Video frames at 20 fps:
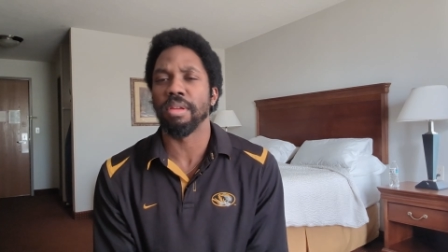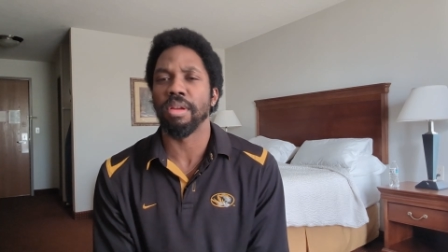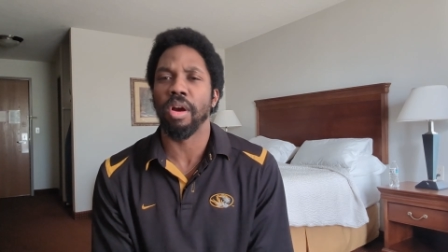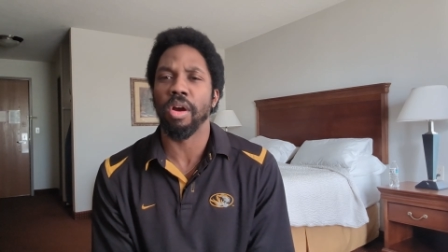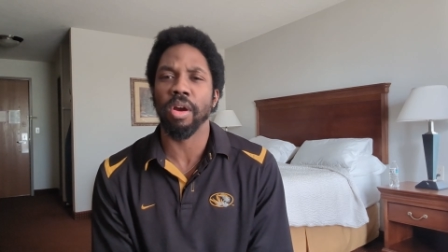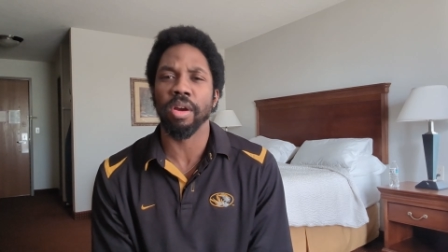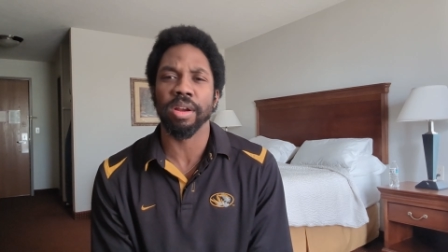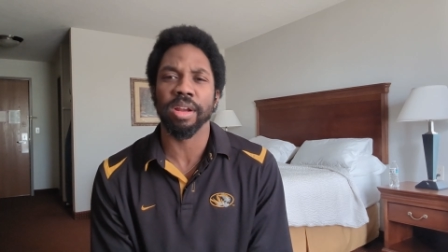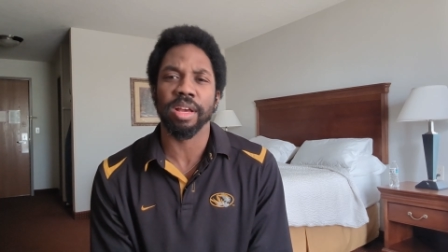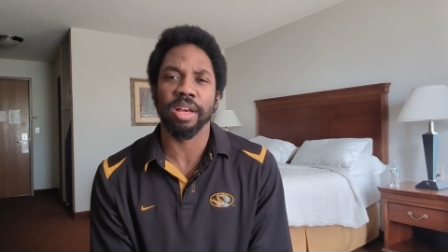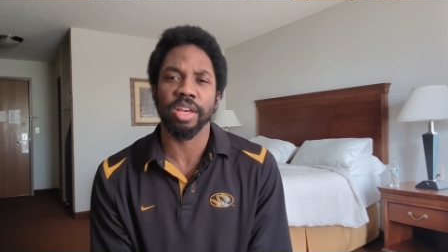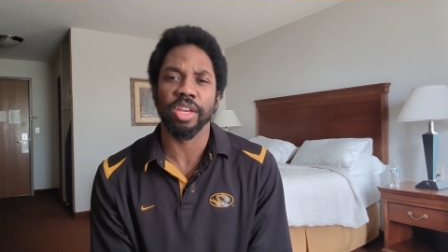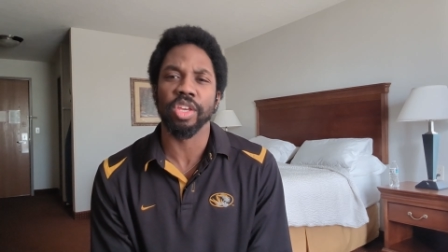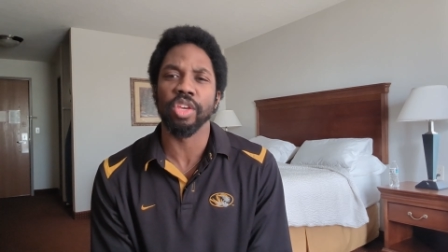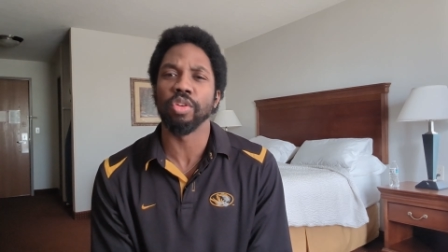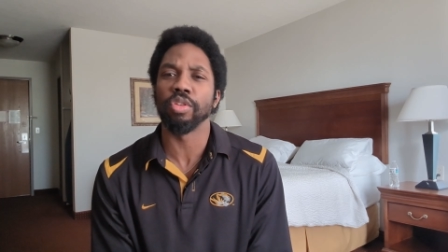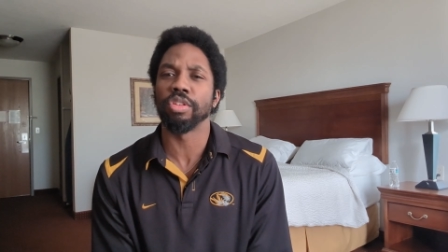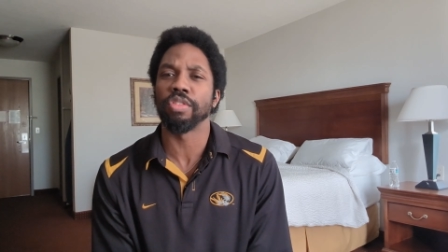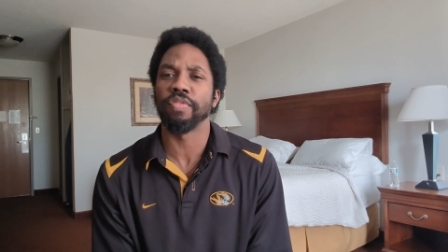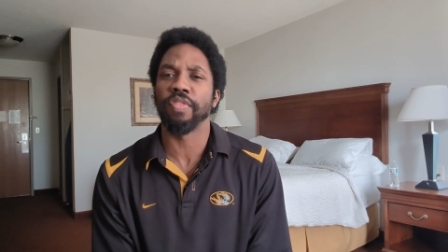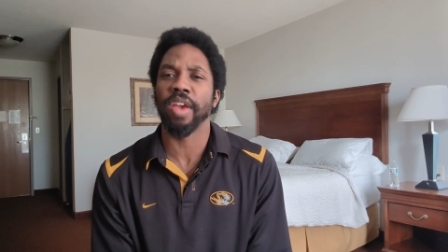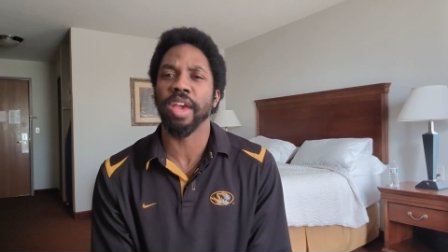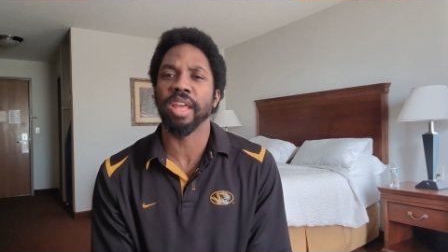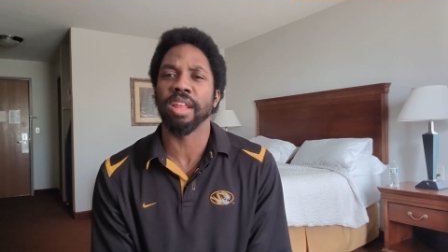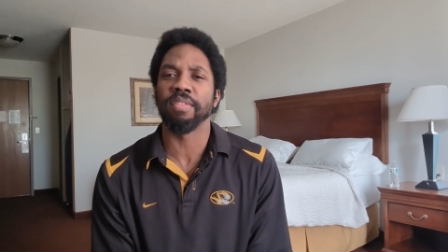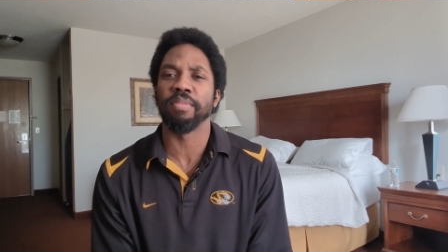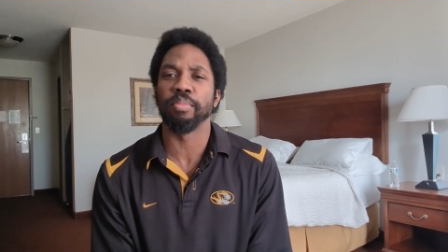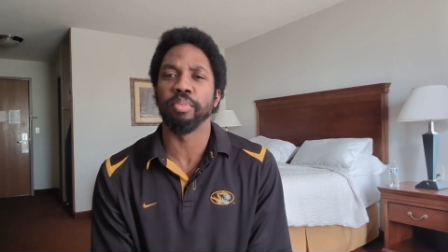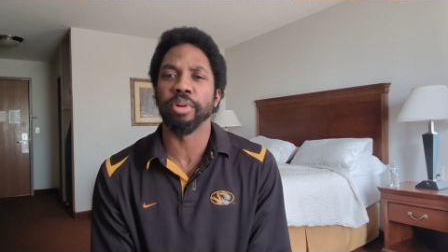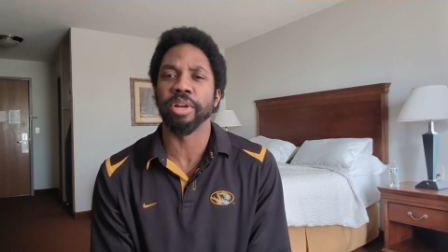aren't a huge fan
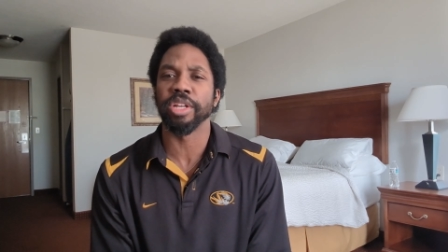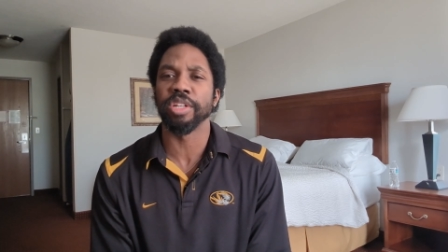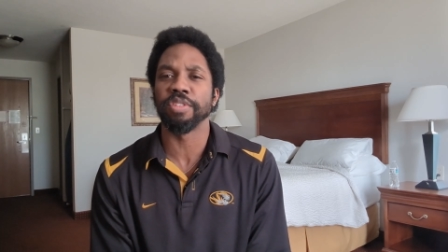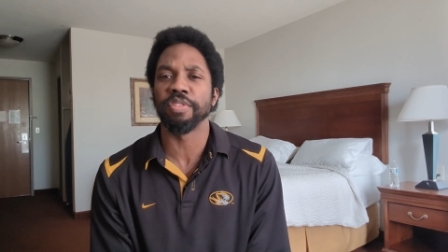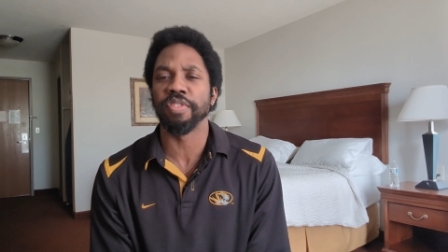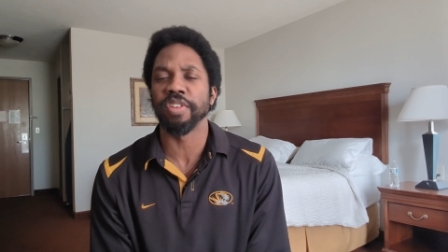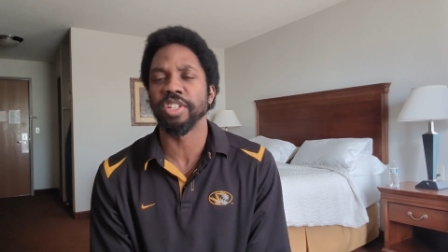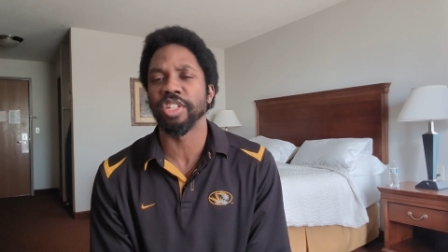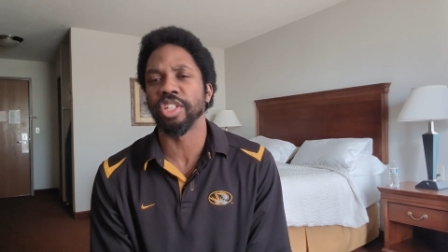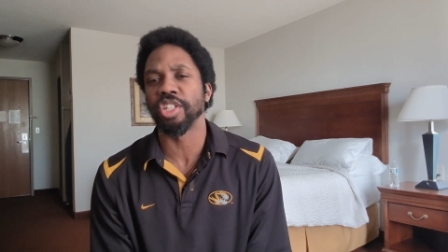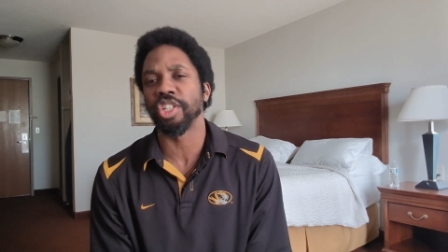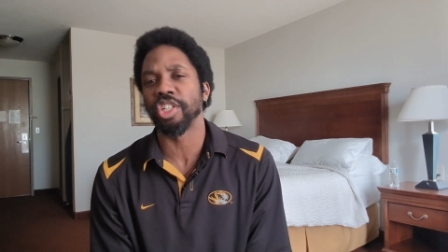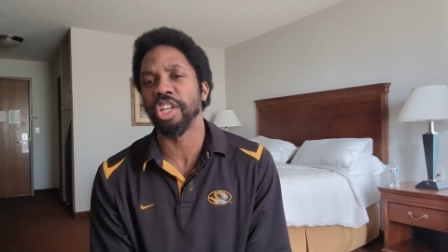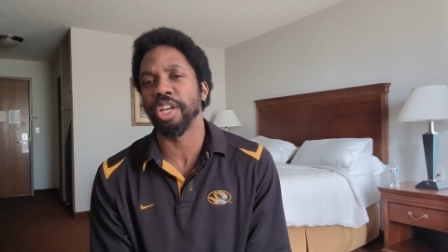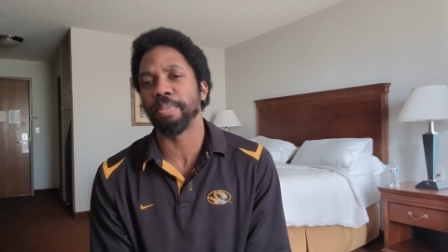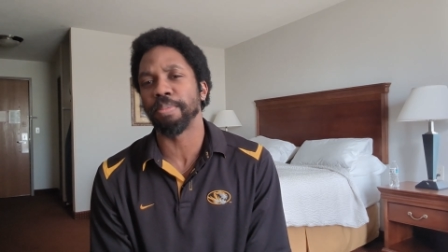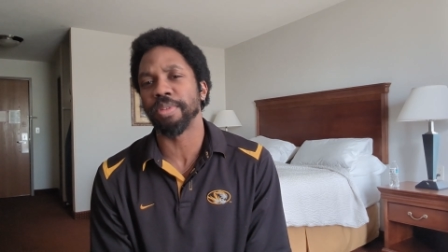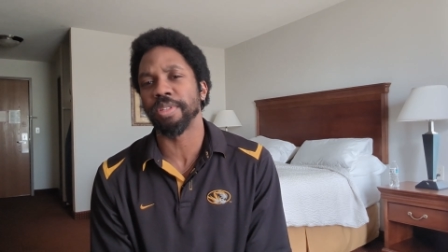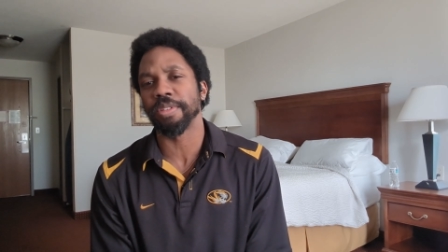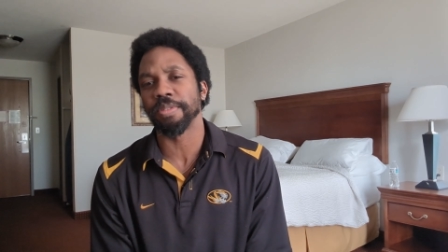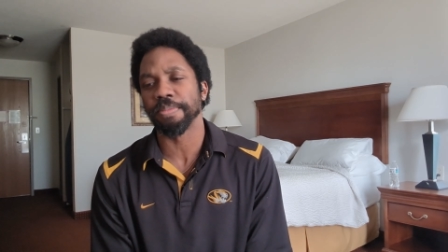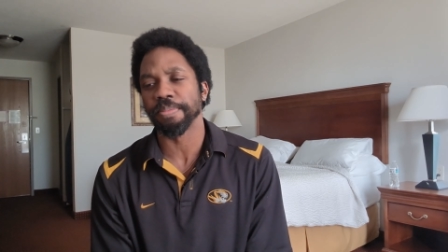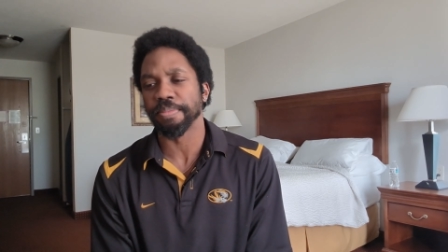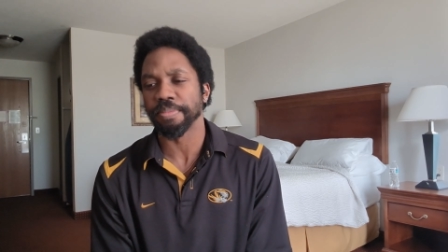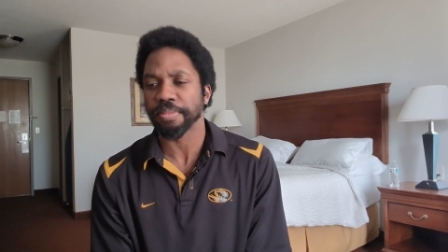of British fish and chips,